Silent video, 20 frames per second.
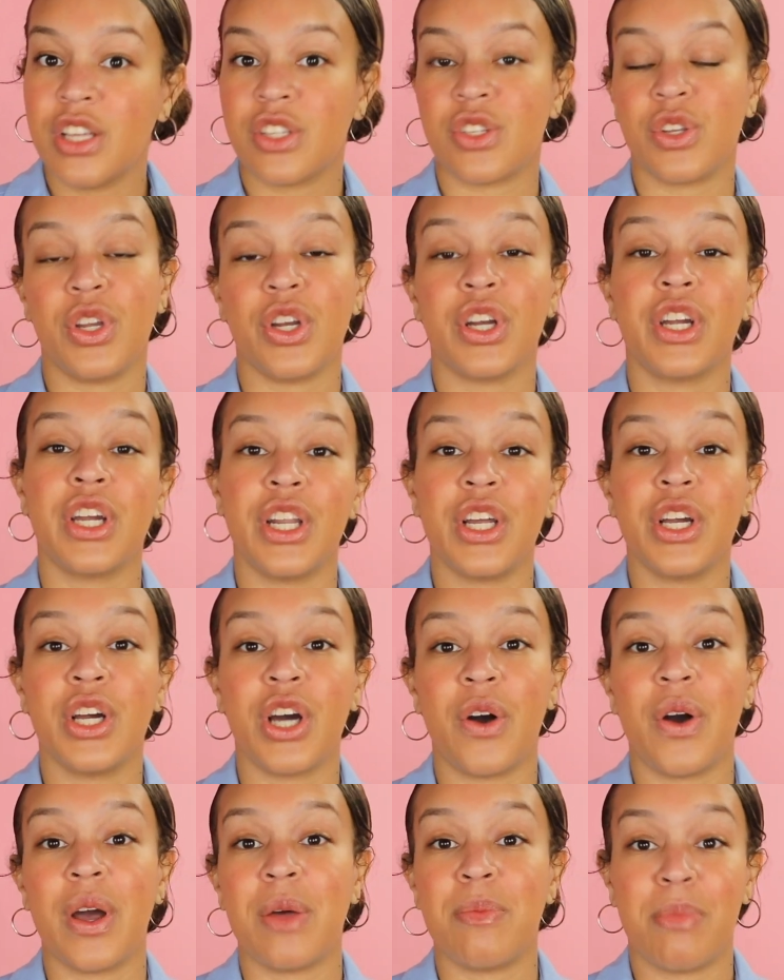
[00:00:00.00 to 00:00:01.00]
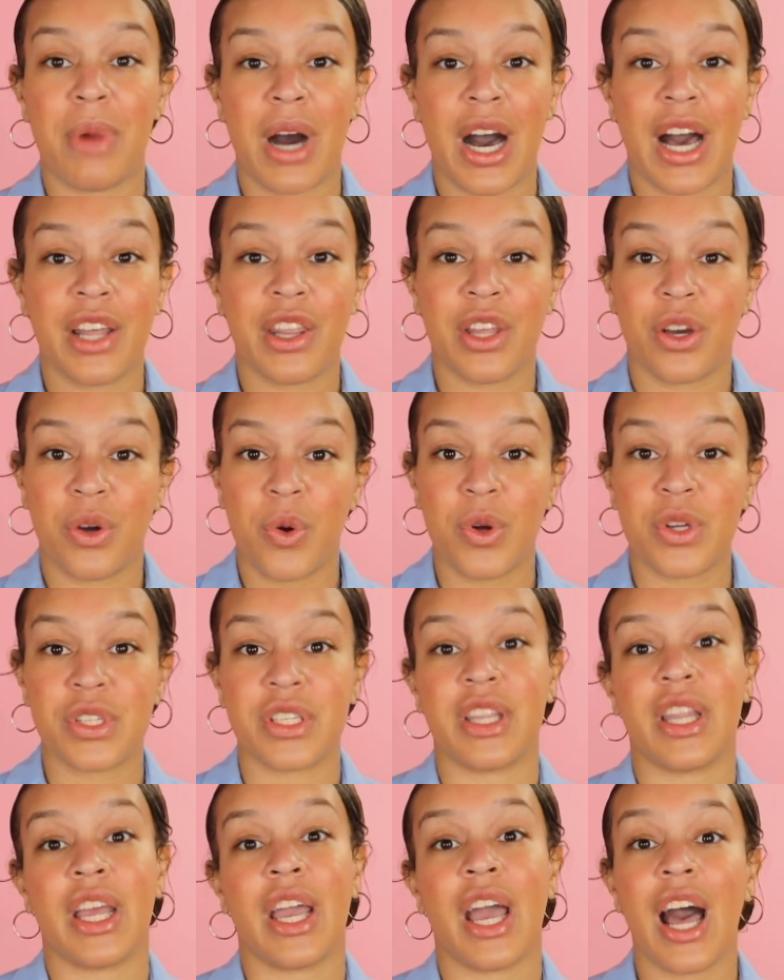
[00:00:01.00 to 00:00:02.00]
So you're gonna go and buy the
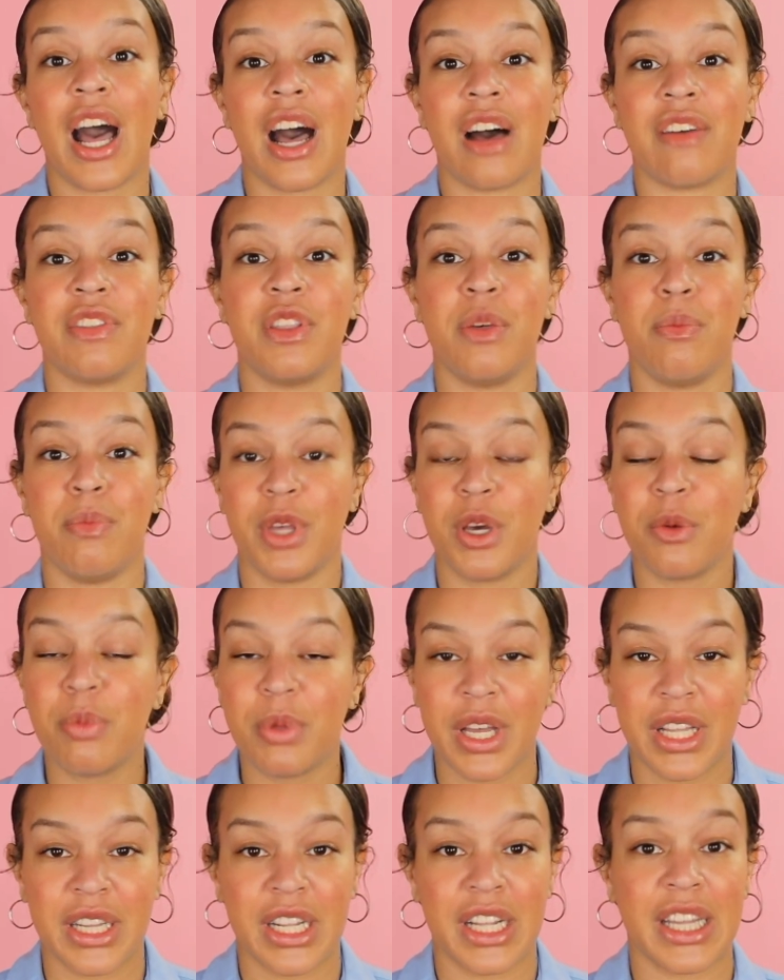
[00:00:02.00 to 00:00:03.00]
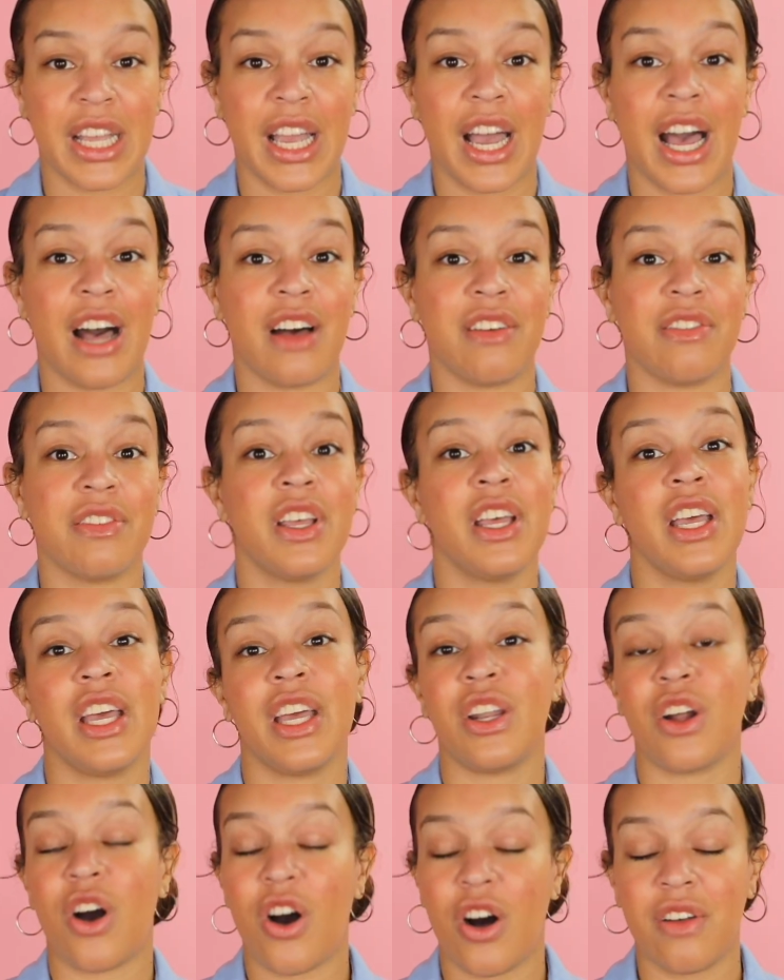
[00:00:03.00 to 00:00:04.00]
course that they have, the meal plan that they have,
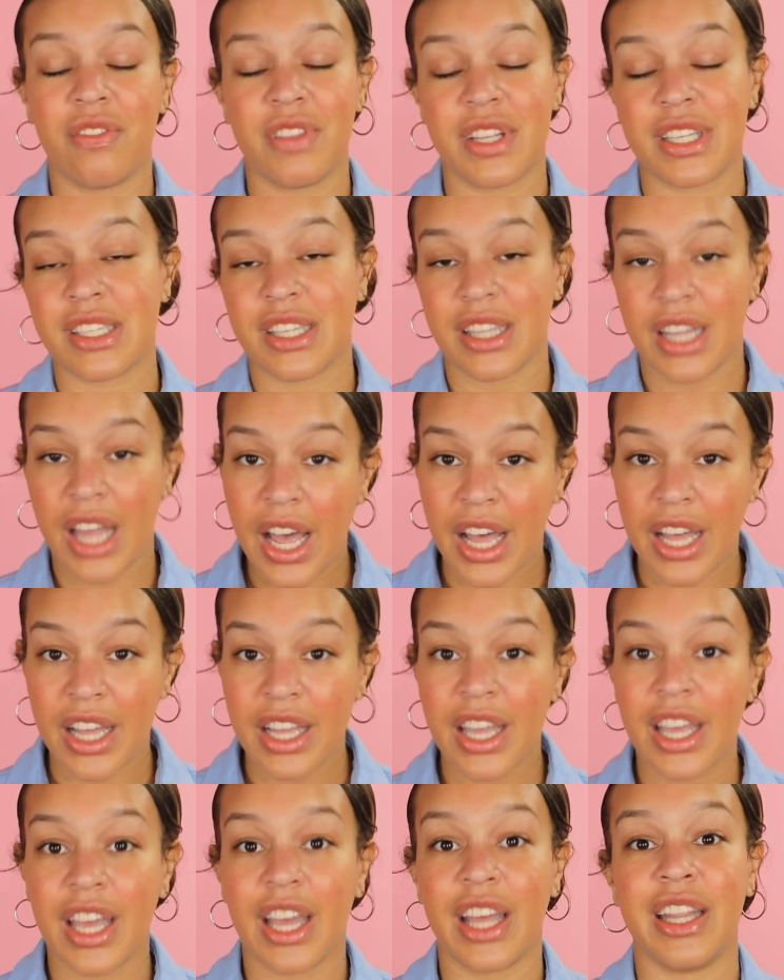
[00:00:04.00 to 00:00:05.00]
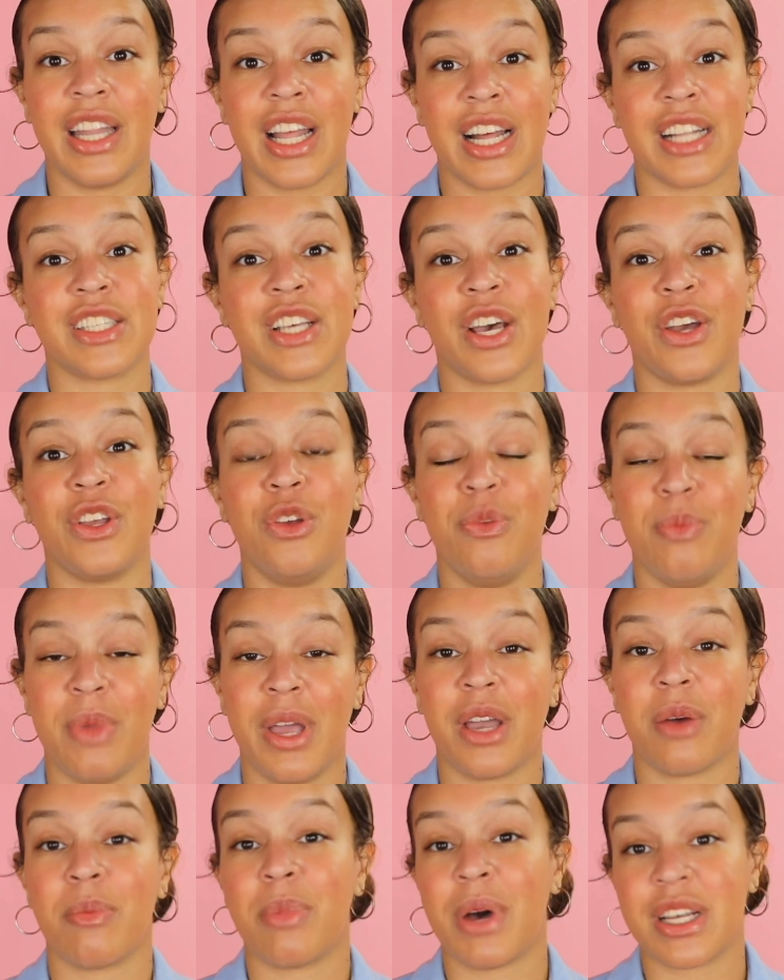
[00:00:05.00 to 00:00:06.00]
and all of this and that. And that's how you
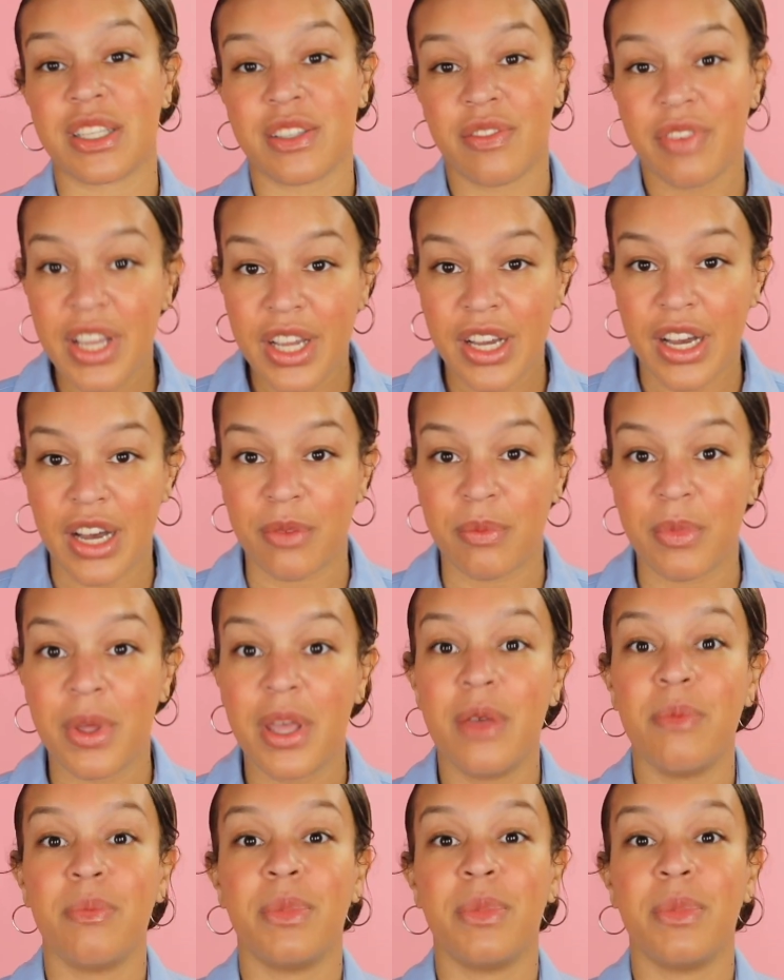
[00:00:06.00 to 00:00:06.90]
make passive income.